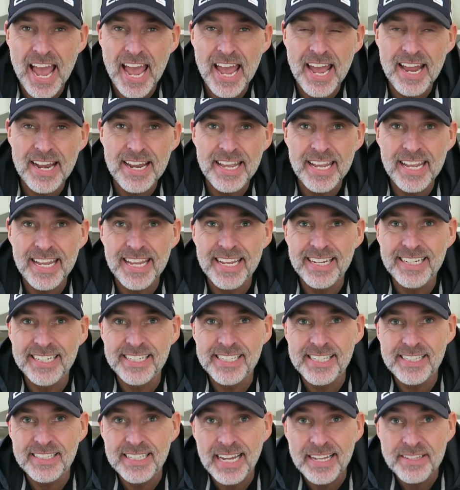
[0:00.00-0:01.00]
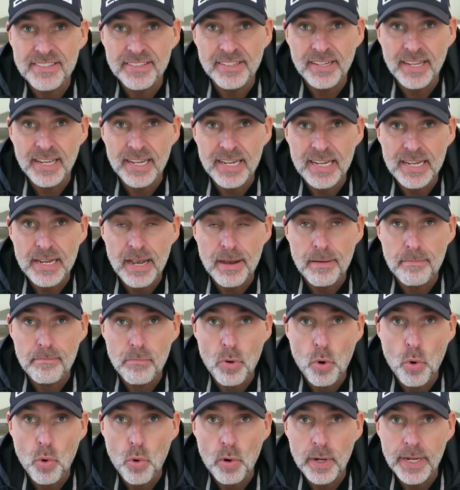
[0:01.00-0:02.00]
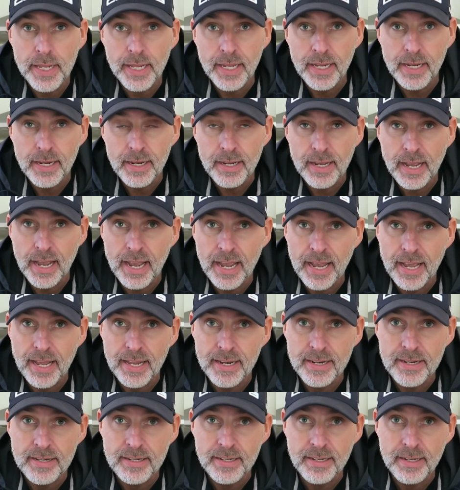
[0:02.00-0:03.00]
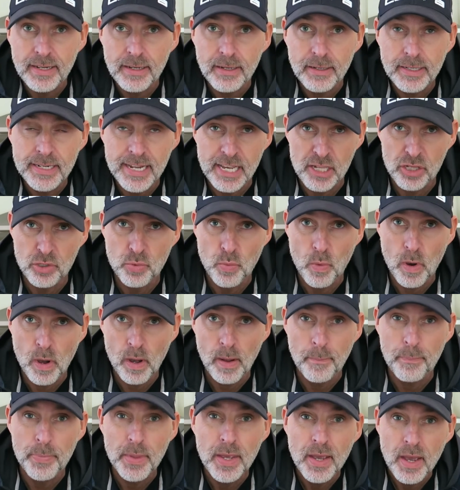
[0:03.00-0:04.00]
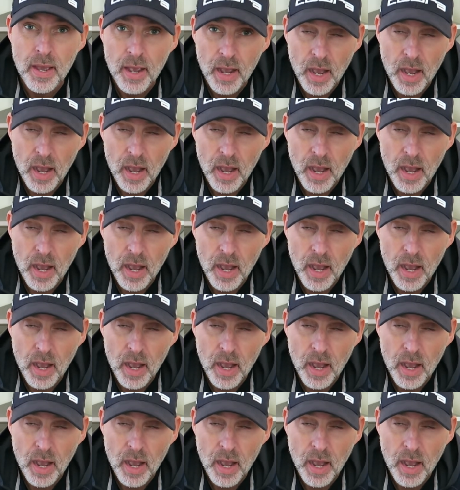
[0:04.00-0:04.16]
and it is Saturday morning, and guess what?